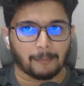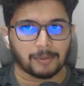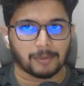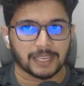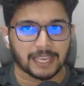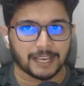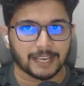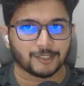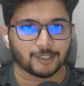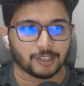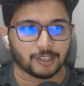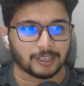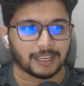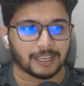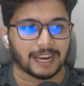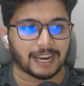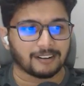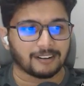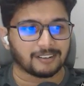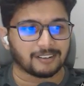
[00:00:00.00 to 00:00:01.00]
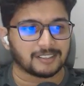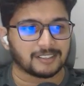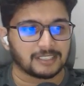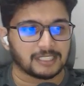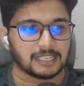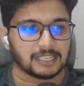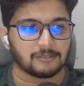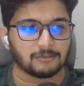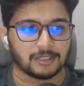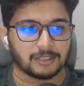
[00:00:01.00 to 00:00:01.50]
application can
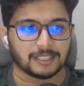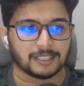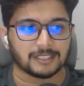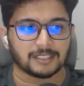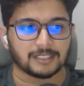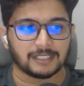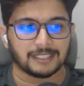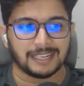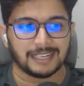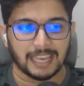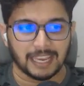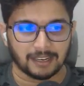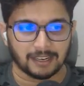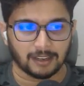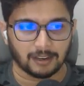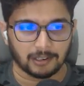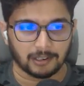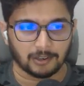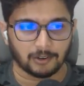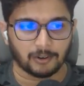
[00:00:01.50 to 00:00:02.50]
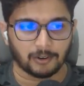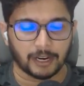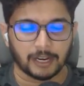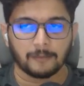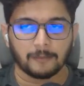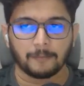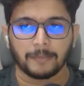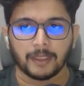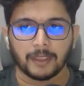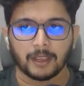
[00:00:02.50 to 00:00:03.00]
receive this data all
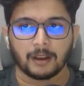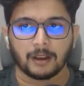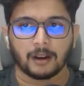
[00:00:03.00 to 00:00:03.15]
right